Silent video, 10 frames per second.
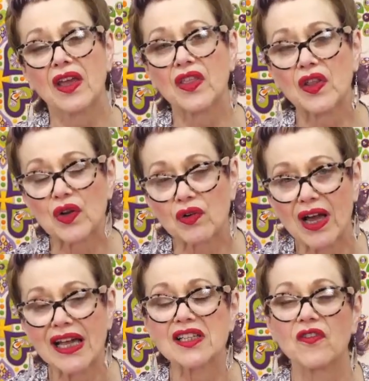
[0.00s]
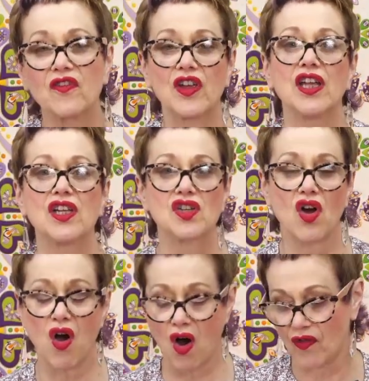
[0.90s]
the thread feeds
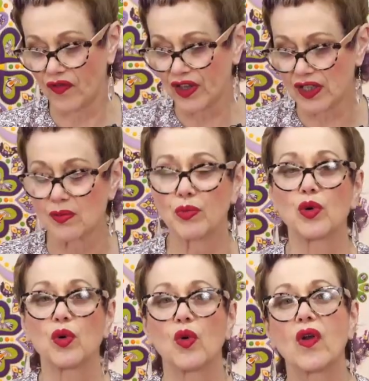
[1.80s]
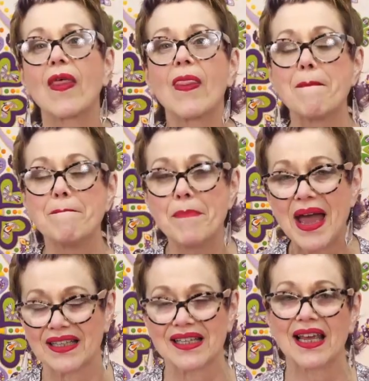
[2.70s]
off the spool, the
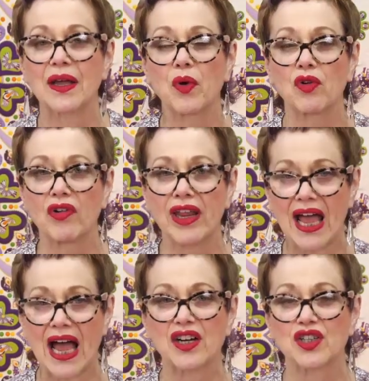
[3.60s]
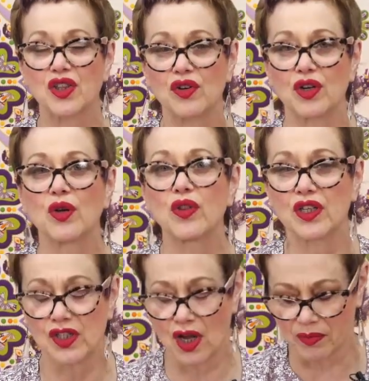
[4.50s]
better it will react through the
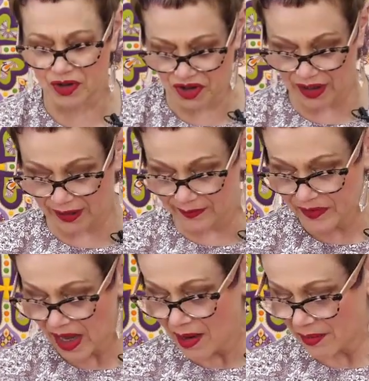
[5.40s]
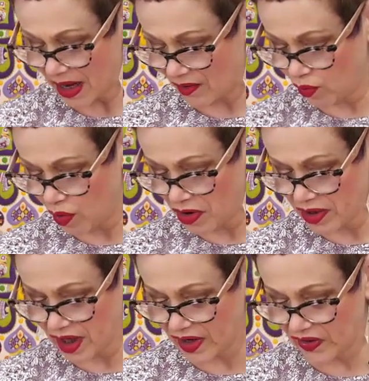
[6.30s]
sewing machine. I have
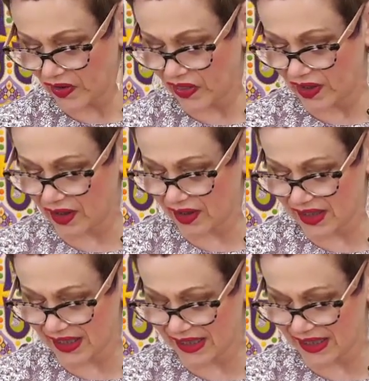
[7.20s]
one other thing to